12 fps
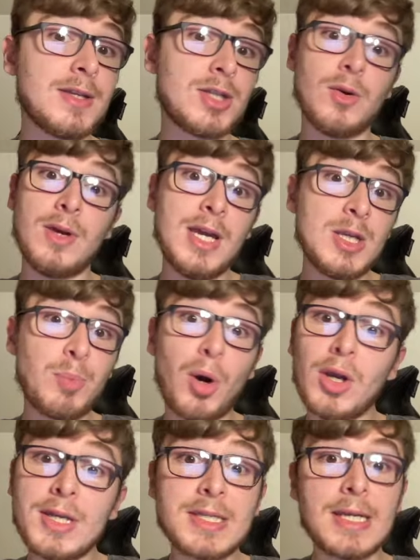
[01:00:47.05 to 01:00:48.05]
So his
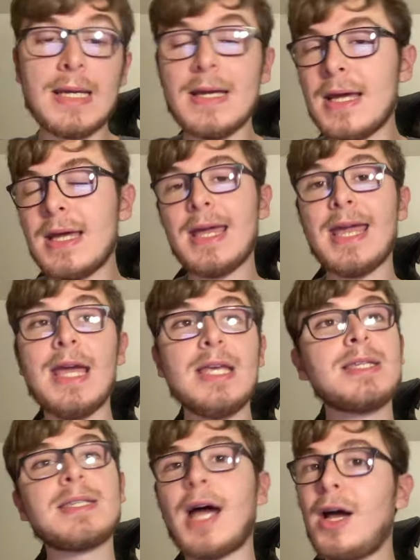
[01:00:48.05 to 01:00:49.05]
policy, his
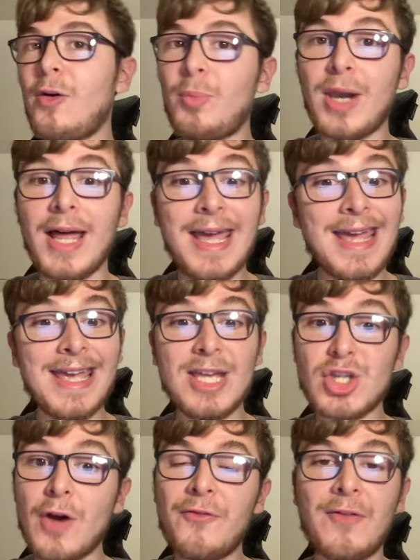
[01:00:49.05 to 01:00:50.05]
style of play is
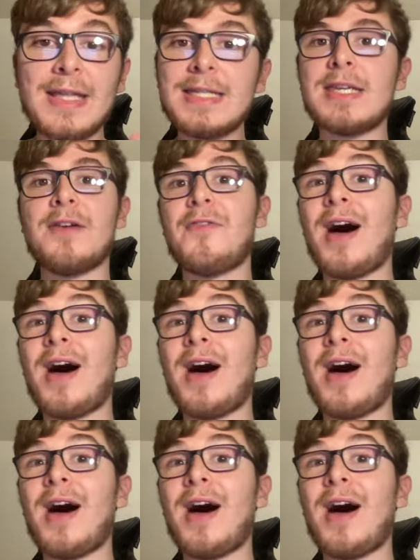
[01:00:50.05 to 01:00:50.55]
offensive.